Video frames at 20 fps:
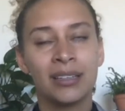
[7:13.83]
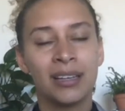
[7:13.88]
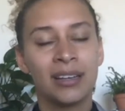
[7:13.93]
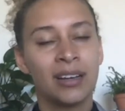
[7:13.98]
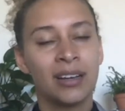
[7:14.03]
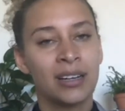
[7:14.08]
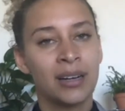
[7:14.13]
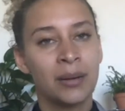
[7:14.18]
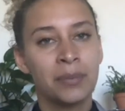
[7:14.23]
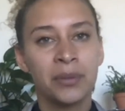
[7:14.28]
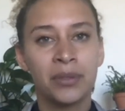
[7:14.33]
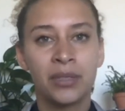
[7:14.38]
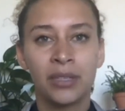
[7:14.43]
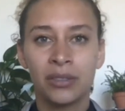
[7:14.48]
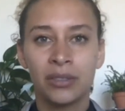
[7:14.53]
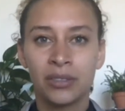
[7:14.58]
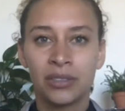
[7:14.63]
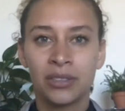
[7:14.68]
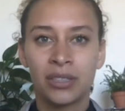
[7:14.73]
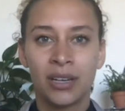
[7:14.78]
a couple
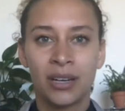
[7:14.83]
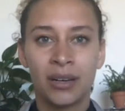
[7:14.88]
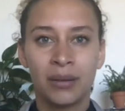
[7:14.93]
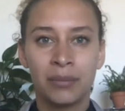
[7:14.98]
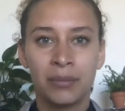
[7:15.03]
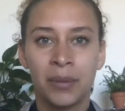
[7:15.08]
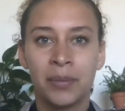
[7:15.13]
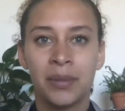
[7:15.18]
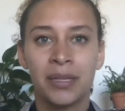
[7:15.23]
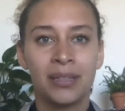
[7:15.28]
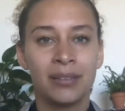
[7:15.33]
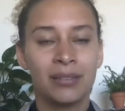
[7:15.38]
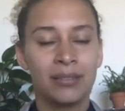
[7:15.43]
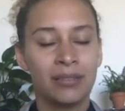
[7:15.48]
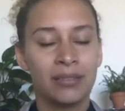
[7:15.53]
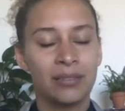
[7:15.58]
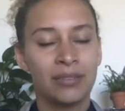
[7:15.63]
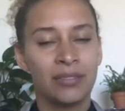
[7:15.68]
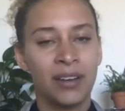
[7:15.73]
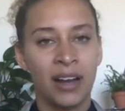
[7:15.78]
years ago, maybe
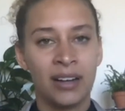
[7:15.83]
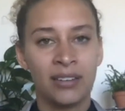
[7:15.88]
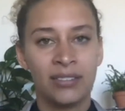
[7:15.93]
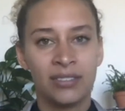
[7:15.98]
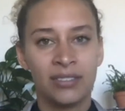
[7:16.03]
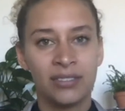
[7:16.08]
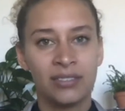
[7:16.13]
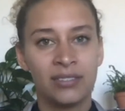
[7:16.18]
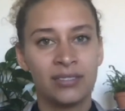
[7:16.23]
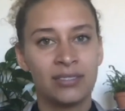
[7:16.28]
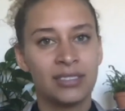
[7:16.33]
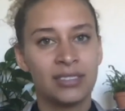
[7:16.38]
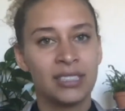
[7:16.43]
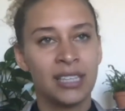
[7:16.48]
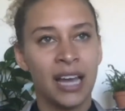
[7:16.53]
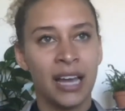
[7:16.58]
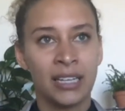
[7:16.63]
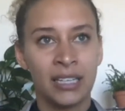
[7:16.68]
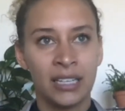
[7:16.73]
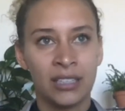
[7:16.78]
five,
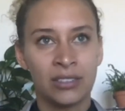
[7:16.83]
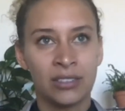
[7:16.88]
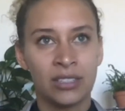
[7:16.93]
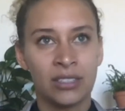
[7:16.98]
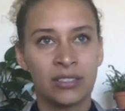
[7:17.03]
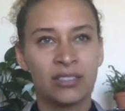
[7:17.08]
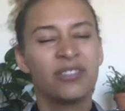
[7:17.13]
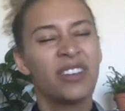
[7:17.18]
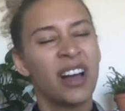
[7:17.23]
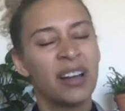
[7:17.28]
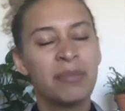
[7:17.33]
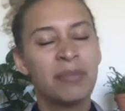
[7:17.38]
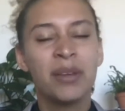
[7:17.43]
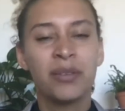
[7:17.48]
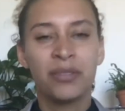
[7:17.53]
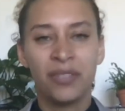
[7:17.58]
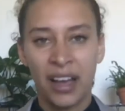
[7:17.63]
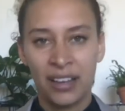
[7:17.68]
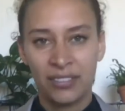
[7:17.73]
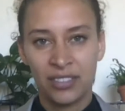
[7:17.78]
10 years, maybe
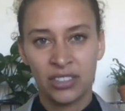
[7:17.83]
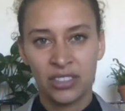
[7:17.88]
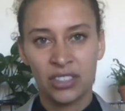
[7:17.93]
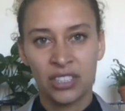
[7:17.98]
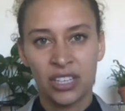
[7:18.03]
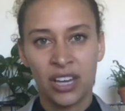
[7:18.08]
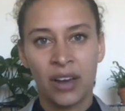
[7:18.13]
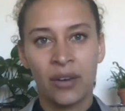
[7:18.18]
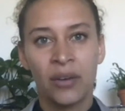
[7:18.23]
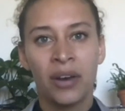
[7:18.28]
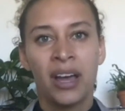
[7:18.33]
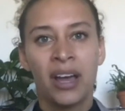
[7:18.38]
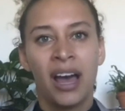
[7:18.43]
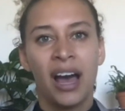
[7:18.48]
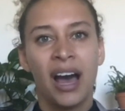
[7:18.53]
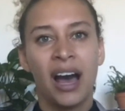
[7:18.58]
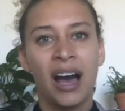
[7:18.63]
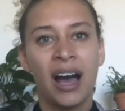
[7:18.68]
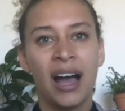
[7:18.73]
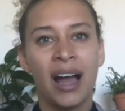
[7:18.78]
five years ago,
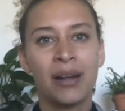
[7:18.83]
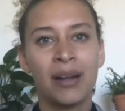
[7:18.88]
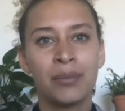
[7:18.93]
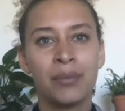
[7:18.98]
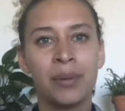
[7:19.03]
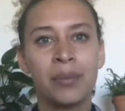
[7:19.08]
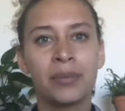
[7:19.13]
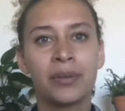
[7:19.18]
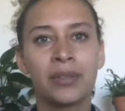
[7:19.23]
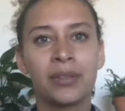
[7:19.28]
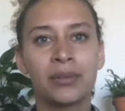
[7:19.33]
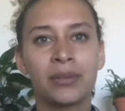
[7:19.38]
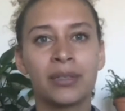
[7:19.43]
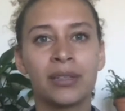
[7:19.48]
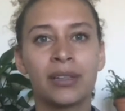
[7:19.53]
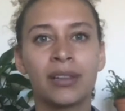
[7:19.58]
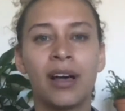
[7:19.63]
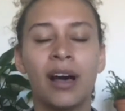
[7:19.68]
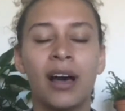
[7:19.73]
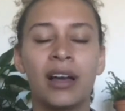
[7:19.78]
uh, I remember there were a
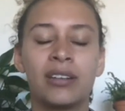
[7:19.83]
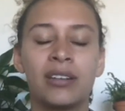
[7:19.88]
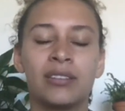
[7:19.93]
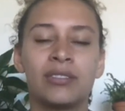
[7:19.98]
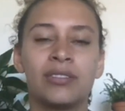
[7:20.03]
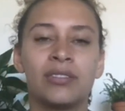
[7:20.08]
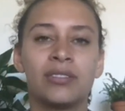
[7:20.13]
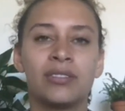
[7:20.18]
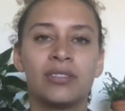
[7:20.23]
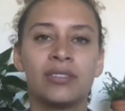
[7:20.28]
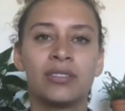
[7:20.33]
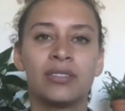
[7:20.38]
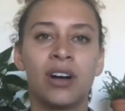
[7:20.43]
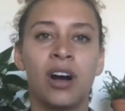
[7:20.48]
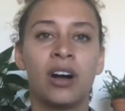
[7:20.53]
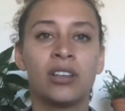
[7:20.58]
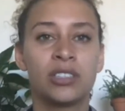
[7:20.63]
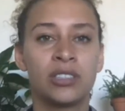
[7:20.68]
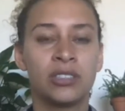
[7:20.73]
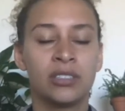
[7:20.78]
lot of
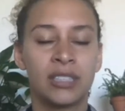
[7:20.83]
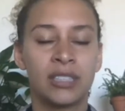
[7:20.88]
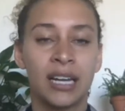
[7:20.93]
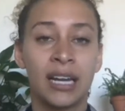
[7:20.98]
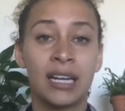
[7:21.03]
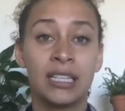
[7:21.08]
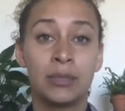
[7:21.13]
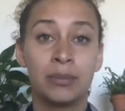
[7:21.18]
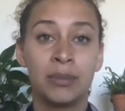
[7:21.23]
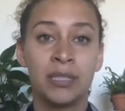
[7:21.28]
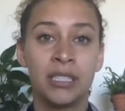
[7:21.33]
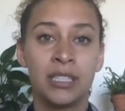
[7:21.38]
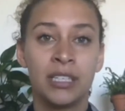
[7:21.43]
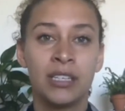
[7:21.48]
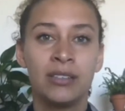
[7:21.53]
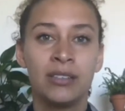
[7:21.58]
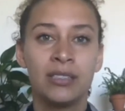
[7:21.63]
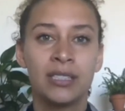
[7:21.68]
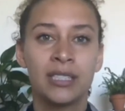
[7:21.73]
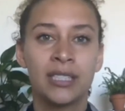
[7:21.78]
college students at
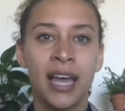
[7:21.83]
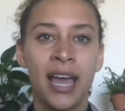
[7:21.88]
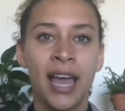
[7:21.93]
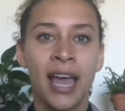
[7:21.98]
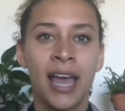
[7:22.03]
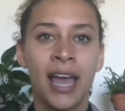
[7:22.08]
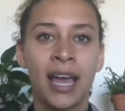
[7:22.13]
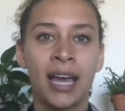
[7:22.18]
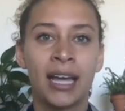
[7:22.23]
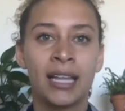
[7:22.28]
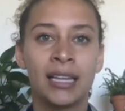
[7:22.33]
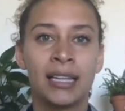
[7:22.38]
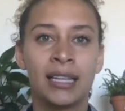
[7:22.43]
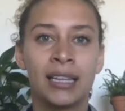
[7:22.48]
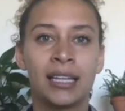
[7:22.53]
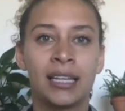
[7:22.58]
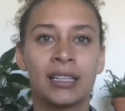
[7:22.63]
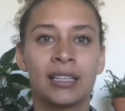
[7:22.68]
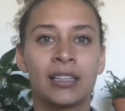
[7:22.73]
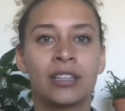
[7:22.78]
HBCUs saying
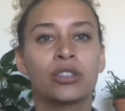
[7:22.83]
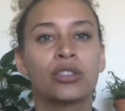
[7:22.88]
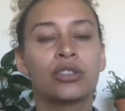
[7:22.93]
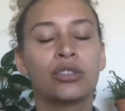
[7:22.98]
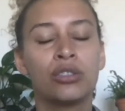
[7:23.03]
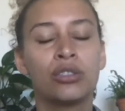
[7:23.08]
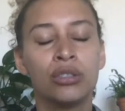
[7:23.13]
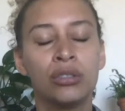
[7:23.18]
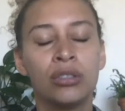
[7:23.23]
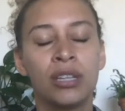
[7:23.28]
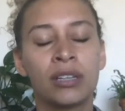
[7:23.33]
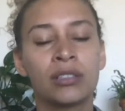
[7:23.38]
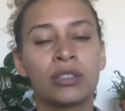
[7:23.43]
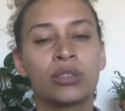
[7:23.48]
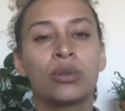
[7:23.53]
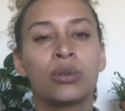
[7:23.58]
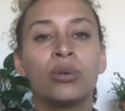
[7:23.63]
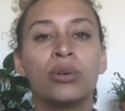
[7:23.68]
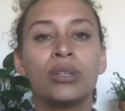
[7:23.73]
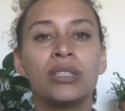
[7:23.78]
that their, their
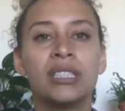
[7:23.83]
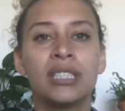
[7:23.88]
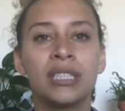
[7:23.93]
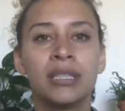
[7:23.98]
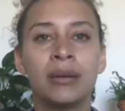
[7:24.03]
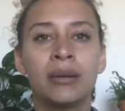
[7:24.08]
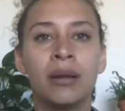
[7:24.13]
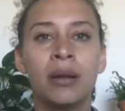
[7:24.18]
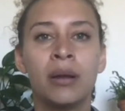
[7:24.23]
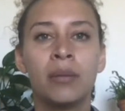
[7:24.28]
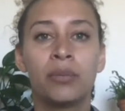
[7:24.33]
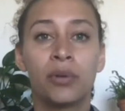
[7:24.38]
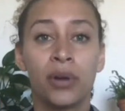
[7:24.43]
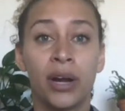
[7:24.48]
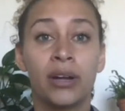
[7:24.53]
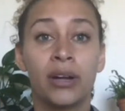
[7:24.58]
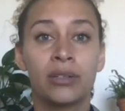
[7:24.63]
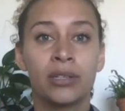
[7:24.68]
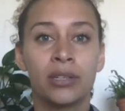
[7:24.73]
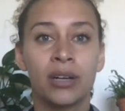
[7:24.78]
school didn't
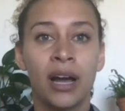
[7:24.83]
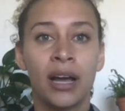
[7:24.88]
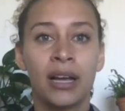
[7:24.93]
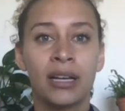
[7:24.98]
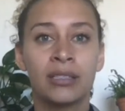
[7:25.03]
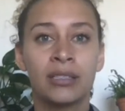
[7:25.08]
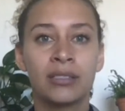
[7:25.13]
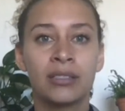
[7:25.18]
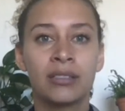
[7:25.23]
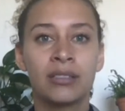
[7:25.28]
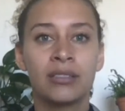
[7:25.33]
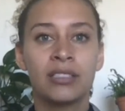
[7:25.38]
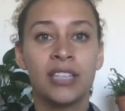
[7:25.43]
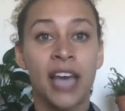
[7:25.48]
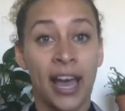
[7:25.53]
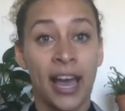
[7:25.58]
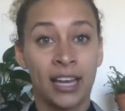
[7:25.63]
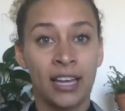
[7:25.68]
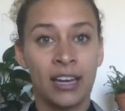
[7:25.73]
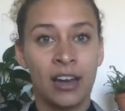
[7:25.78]
prioritize
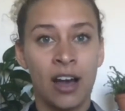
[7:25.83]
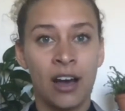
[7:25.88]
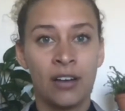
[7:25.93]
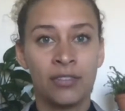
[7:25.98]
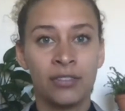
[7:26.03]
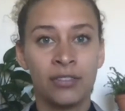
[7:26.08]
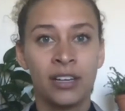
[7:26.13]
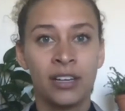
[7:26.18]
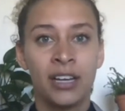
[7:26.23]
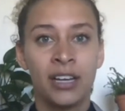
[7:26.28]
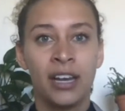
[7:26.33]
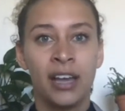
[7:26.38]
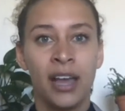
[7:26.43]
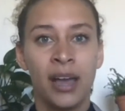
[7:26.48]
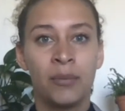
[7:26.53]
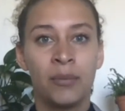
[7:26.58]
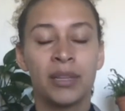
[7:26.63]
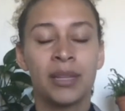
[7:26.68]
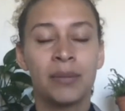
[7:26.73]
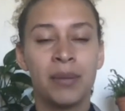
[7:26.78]
tech enough.
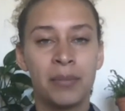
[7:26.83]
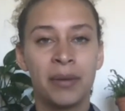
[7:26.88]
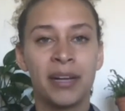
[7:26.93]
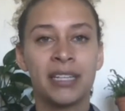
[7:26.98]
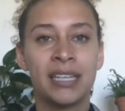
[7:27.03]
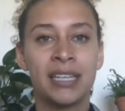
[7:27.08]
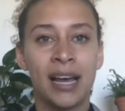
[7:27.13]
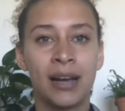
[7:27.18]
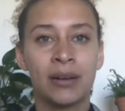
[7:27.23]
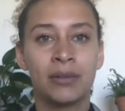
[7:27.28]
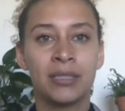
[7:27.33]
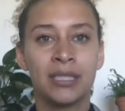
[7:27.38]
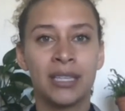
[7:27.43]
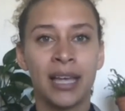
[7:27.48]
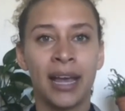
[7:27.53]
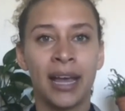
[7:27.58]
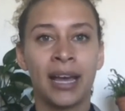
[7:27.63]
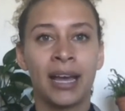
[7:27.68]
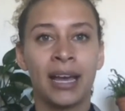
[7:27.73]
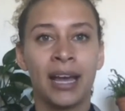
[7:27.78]
And what they meant by tech was
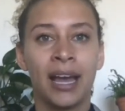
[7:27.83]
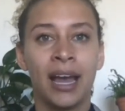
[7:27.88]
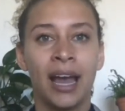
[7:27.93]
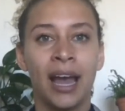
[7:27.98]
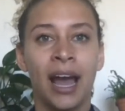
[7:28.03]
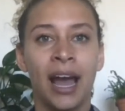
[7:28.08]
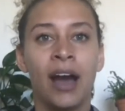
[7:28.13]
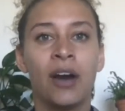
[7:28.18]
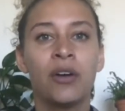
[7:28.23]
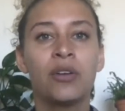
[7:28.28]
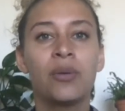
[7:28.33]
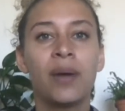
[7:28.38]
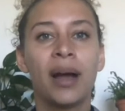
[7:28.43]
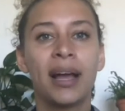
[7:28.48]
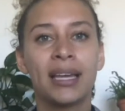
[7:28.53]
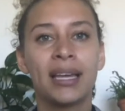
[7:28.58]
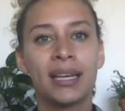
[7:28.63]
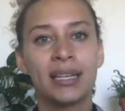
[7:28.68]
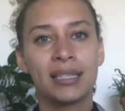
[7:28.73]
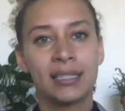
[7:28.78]
like, how do
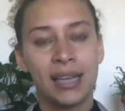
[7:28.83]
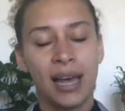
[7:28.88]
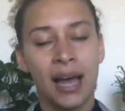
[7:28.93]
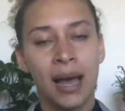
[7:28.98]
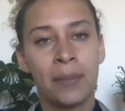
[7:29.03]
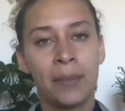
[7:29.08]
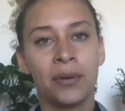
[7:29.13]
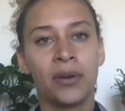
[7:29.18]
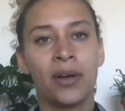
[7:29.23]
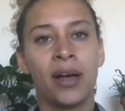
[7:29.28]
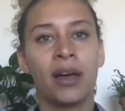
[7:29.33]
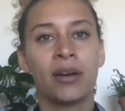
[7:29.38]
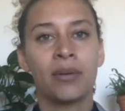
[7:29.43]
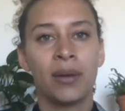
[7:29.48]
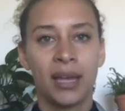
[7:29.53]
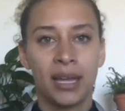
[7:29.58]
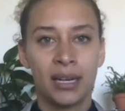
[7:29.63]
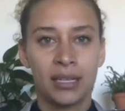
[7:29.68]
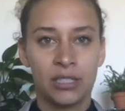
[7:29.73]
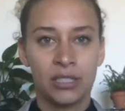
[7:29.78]
I get into Apple? How do
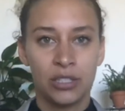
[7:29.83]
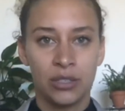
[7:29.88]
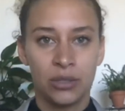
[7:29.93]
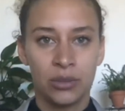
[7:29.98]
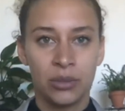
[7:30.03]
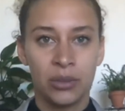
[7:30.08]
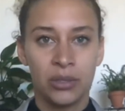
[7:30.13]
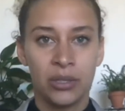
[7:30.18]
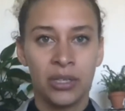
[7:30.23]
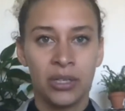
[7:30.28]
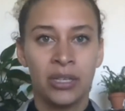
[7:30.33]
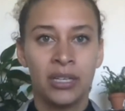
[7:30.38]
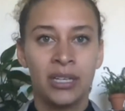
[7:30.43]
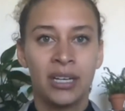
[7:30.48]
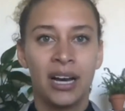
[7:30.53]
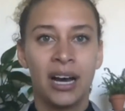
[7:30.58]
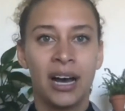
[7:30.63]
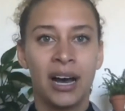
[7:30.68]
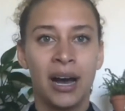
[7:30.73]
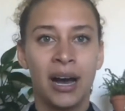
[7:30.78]
I get into Google?
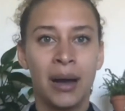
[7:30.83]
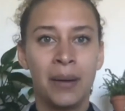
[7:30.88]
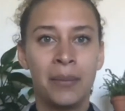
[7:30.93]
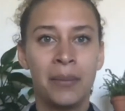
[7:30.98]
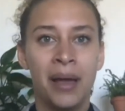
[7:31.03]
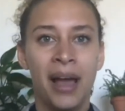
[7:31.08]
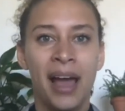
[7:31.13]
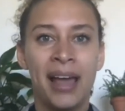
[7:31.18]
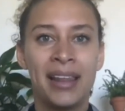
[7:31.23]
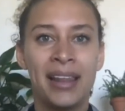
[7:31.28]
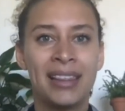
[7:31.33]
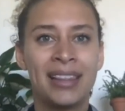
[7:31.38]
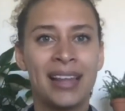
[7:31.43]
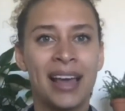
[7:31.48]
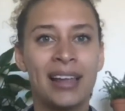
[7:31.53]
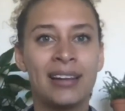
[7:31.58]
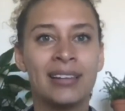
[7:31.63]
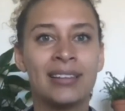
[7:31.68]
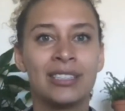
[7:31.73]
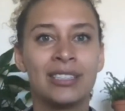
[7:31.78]
Um, and,
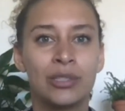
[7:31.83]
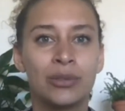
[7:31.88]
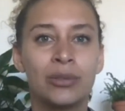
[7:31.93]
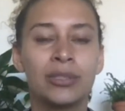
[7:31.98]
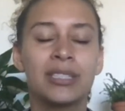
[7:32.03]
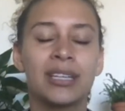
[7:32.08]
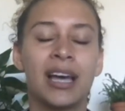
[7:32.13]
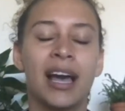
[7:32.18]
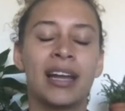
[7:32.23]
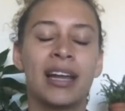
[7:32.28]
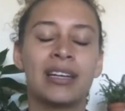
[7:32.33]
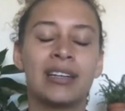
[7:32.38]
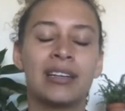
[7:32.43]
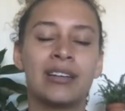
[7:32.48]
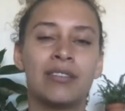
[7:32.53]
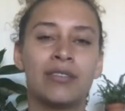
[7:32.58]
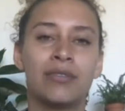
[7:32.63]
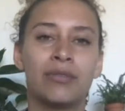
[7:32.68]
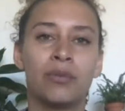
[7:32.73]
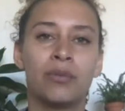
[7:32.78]
and the schools kind
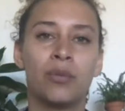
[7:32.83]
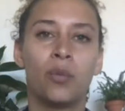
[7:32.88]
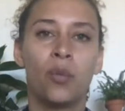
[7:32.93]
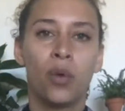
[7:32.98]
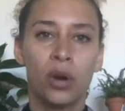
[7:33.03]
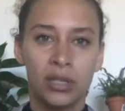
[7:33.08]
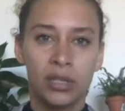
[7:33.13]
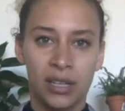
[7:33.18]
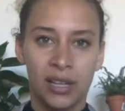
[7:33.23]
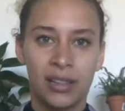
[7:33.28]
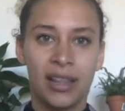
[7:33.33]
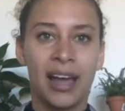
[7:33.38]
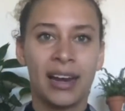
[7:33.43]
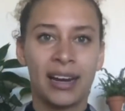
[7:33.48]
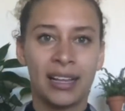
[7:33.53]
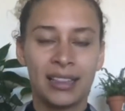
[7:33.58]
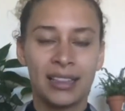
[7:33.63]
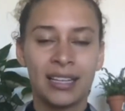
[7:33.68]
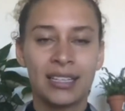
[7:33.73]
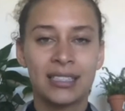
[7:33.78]
of worked on that. And
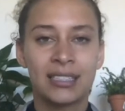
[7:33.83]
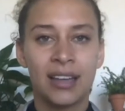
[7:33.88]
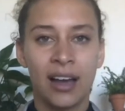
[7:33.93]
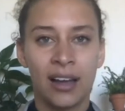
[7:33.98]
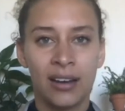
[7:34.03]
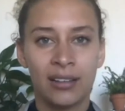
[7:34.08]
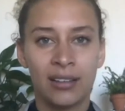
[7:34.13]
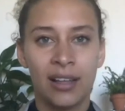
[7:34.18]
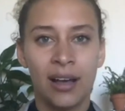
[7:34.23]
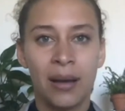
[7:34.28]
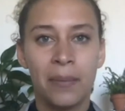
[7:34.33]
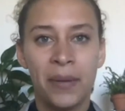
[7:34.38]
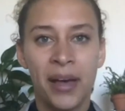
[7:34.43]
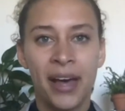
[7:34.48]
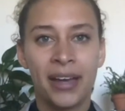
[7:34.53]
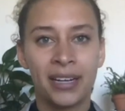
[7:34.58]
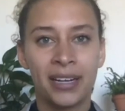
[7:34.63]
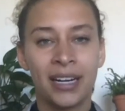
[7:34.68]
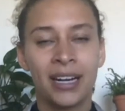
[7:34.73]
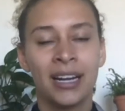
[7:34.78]
I think it's gotten a lot
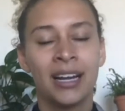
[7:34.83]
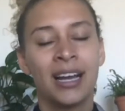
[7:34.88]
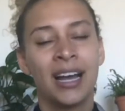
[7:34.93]
better.